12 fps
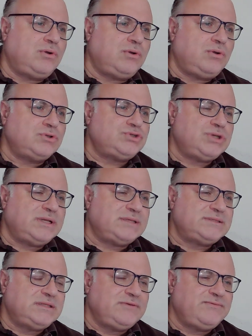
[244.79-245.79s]
ocean
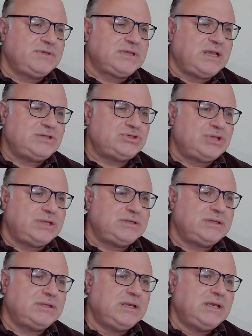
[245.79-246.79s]
acidification,
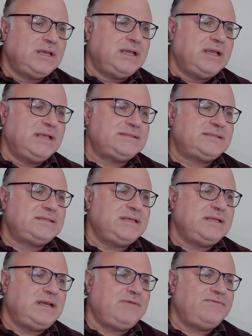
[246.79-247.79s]
and
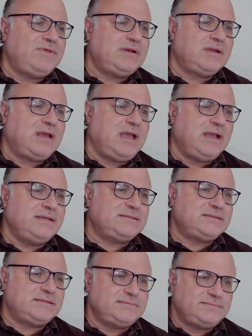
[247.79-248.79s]
sea level
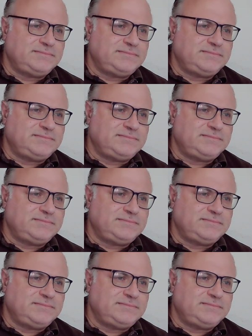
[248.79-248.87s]
rise.